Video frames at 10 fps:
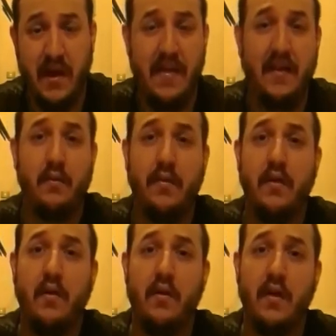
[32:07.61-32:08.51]
And that's what
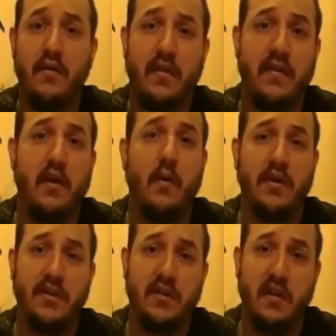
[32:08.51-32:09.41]
they don't. Another thing they don't
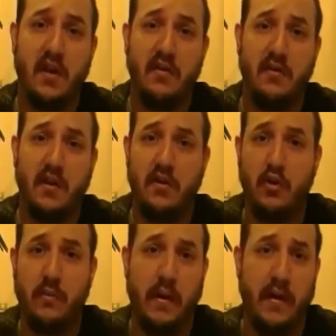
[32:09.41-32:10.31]
want you to uh,
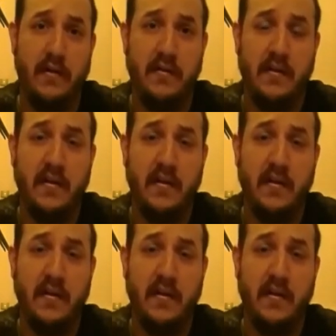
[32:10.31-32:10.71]
know about